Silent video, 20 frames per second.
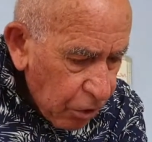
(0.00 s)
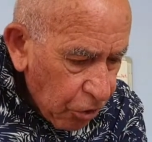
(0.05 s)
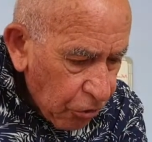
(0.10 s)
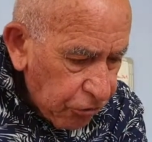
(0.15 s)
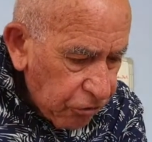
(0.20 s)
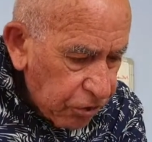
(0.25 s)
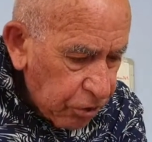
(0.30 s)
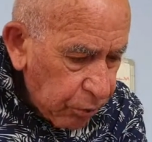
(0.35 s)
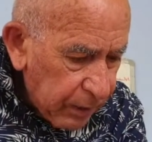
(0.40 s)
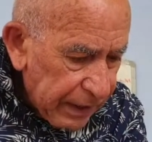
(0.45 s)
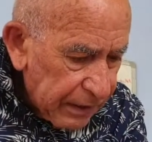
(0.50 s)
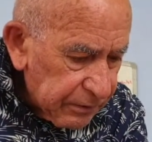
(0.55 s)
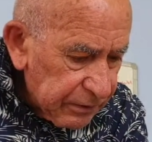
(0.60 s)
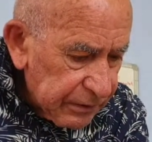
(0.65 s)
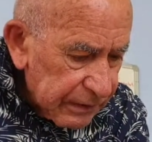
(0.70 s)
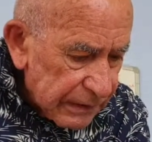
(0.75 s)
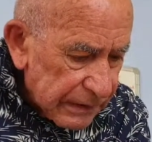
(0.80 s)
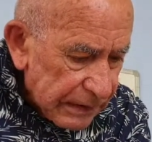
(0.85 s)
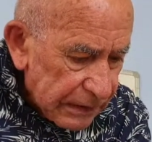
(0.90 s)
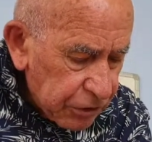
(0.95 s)
Throughout
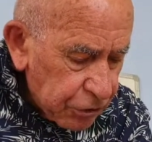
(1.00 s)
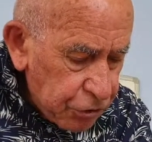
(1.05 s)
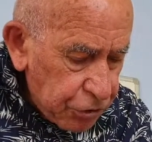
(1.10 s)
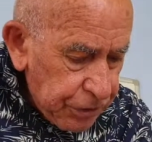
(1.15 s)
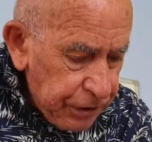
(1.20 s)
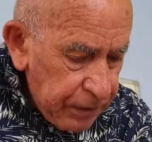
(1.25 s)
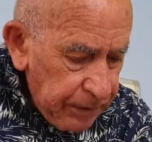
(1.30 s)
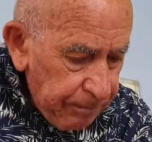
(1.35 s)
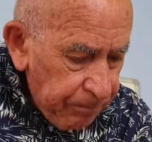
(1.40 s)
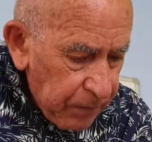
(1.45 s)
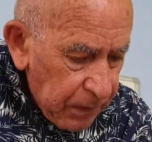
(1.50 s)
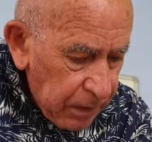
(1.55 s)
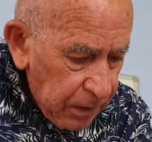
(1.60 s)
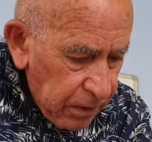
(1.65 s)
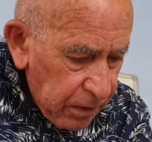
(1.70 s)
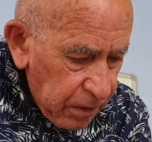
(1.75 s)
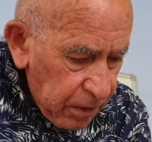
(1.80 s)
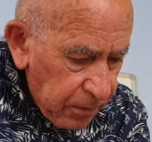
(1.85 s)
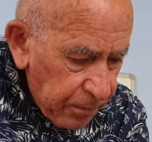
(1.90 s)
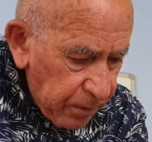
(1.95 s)
the country,
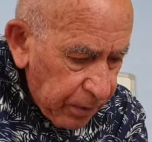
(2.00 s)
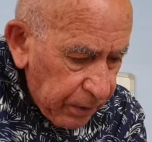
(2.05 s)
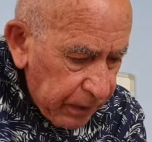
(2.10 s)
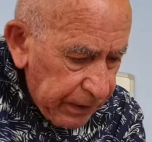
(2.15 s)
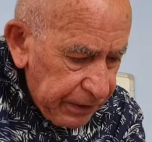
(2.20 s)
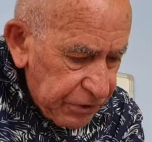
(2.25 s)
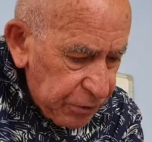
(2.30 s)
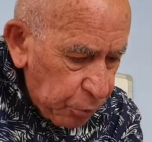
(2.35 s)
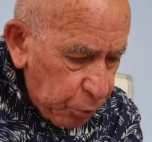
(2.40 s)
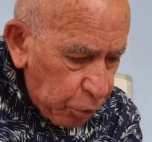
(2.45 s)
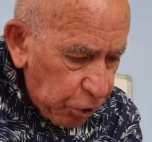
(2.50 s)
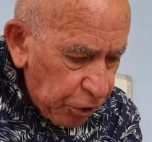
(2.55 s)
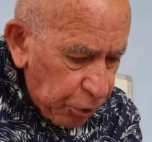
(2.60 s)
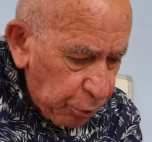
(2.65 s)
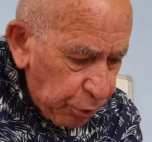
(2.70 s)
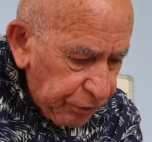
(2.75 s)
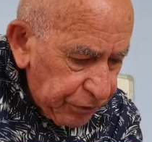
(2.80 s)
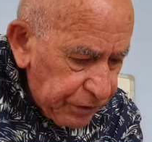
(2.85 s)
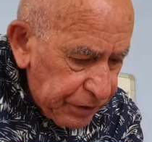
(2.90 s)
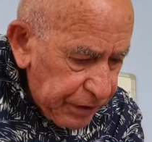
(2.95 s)
police work
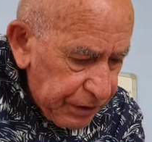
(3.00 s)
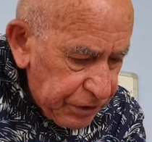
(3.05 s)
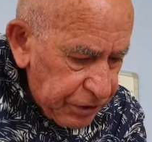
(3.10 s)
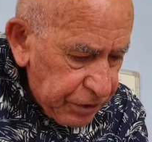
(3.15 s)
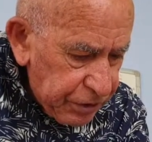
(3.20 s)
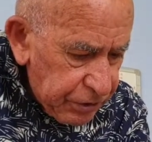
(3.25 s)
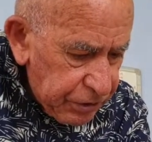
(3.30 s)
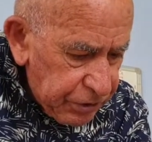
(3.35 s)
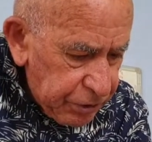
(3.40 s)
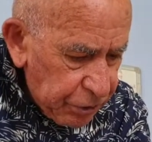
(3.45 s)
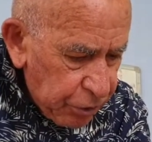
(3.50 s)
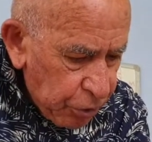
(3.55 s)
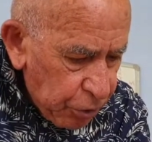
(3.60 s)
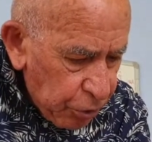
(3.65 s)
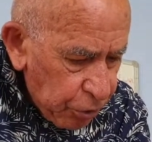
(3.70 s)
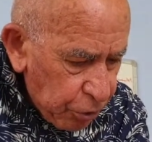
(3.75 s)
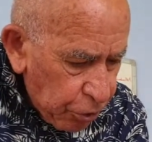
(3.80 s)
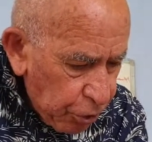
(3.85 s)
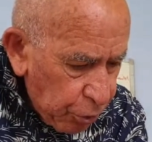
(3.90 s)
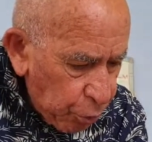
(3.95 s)
with teachers
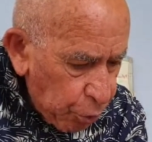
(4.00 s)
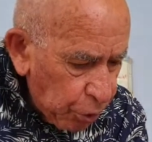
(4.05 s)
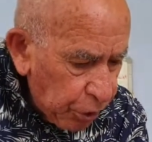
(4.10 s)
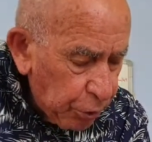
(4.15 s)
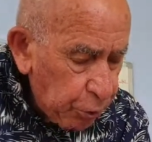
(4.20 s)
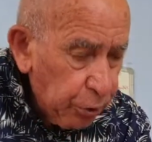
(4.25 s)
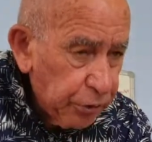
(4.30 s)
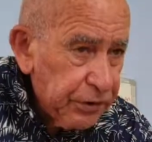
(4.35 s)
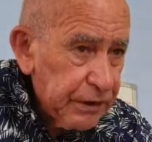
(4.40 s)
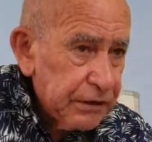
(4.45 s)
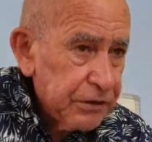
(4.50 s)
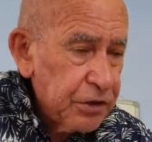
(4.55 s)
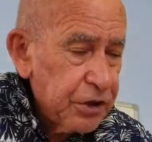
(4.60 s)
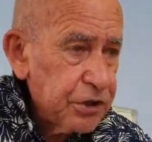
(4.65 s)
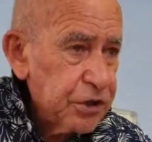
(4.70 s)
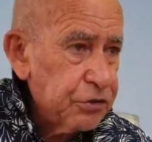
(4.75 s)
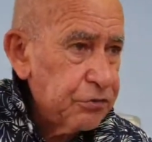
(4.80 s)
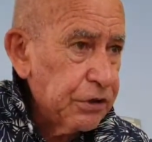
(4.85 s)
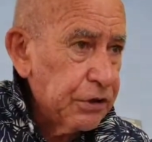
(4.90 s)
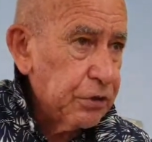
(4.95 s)
who work with
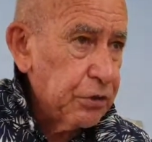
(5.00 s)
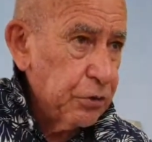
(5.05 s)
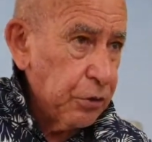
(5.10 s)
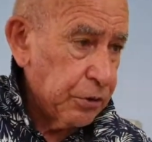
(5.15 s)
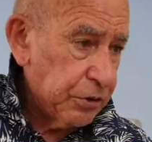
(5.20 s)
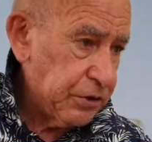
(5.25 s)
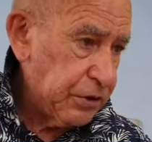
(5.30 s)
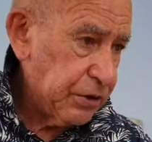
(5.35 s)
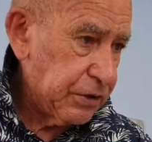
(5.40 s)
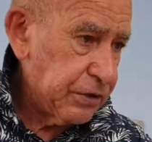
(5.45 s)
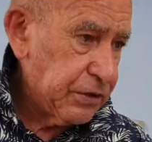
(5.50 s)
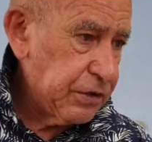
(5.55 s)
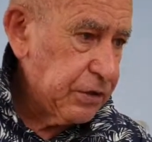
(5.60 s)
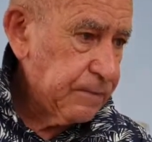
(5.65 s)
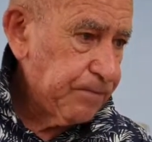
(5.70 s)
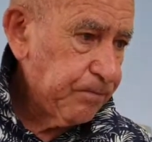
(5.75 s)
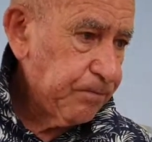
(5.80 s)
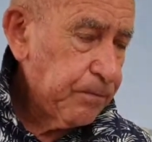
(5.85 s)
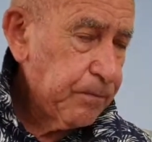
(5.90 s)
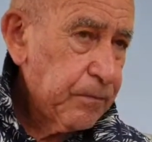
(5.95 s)
district nurses.
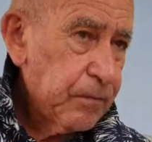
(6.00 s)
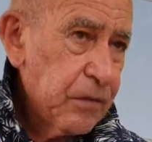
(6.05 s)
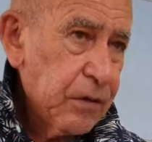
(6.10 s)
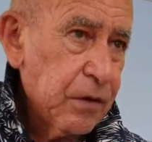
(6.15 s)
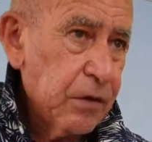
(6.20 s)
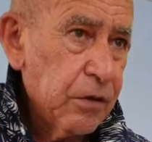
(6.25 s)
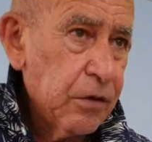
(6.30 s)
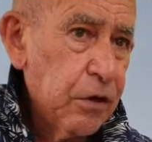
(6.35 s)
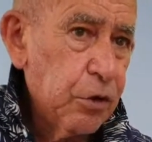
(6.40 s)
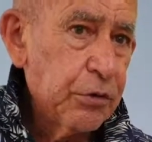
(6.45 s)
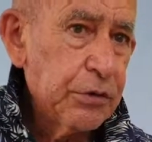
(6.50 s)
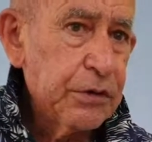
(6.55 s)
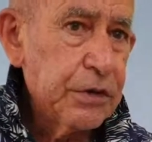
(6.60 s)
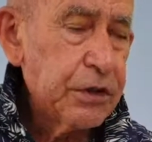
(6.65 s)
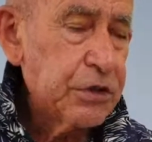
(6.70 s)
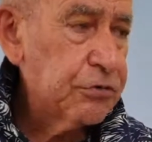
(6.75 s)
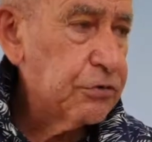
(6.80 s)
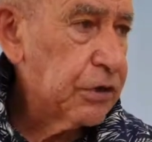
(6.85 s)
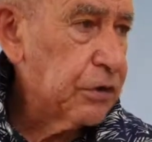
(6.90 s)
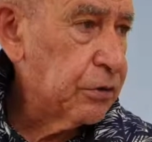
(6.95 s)
Who are
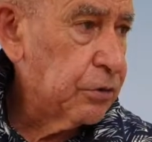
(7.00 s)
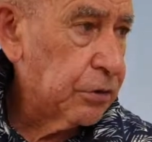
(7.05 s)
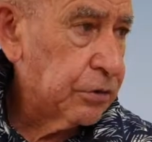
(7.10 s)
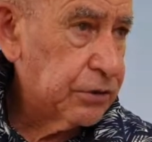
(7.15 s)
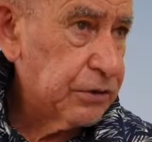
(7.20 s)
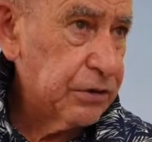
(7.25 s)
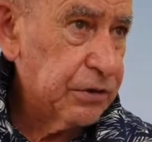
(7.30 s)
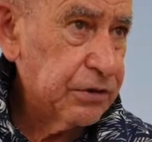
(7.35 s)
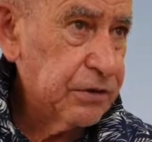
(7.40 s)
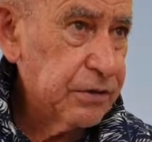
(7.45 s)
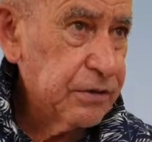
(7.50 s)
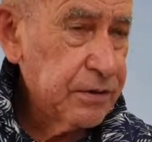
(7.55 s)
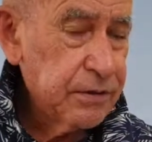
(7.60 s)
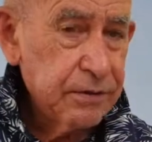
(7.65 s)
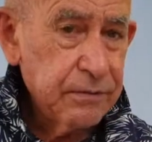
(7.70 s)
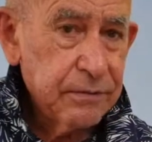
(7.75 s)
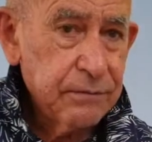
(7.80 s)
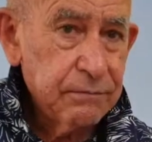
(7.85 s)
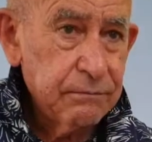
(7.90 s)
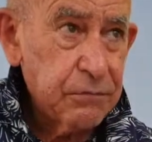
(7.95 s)
district nurses?
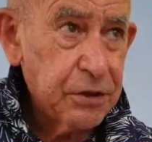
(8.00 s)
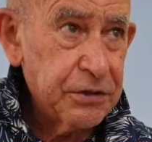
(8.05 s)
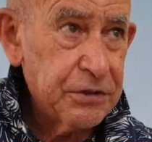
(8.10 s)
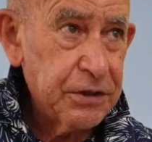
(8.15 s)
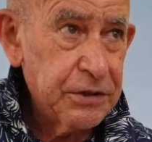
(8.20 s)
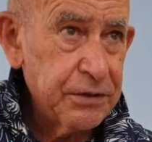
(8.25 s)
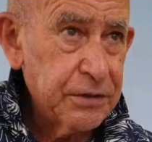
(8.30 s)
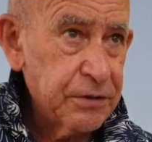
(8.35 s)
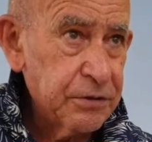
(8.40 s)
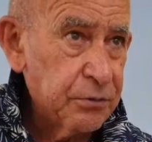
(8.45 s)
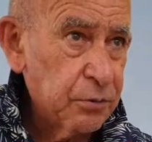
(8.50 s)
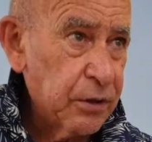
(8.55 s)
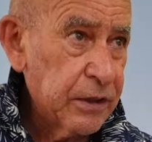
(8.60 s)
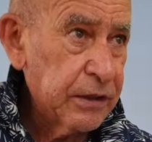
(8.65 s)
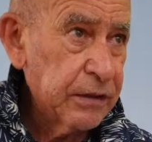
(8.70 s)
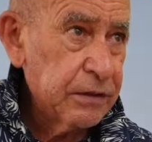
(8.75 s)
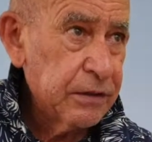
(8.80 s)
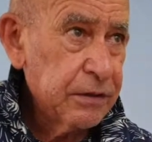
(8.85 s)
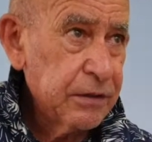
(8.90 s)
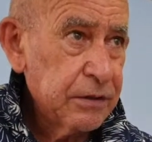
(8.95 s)
My sister's one.
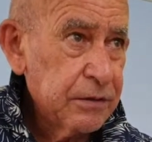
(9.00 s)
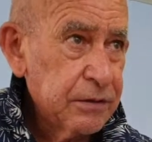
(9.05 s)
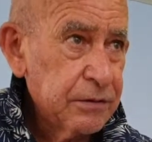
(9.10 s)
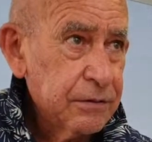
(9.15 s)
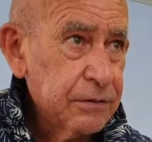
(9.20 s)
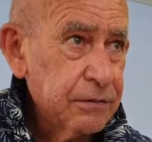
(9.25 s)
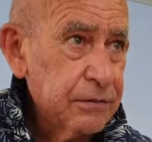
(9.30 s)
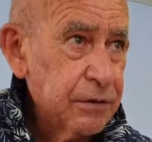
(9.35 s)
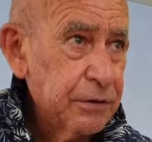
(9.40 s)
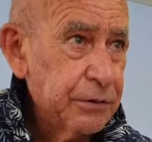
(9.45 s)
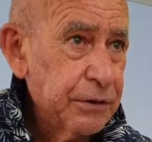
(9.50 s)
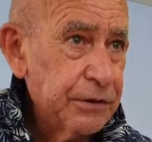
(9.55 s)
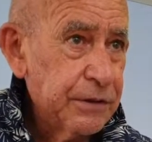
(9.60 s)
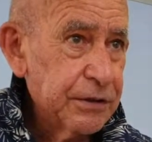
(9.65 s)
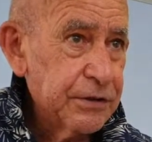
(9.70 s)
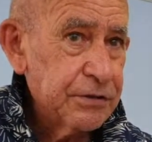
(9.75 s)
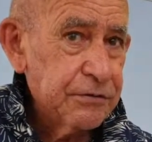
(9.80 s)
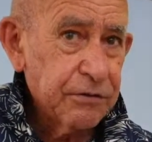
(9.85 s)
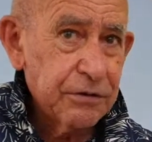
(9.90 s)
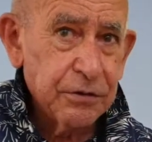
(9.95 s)
Who are
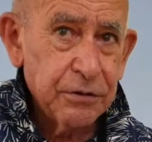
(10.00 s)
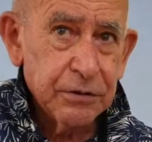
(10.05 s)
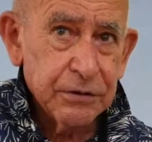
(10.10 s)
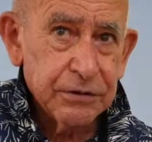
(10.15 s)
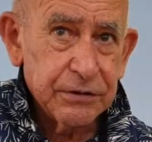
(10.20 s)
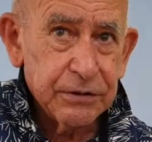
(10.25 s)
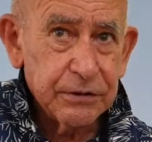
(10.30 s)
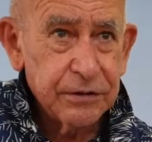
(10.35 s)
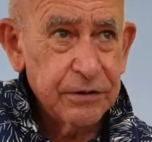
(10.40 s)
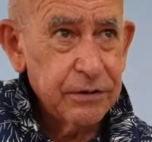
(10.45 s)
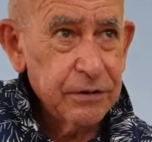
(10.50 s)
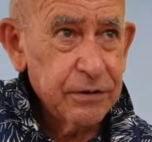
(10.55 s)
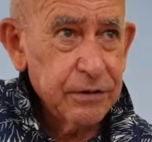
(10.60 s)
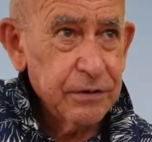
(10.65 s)
district nurses?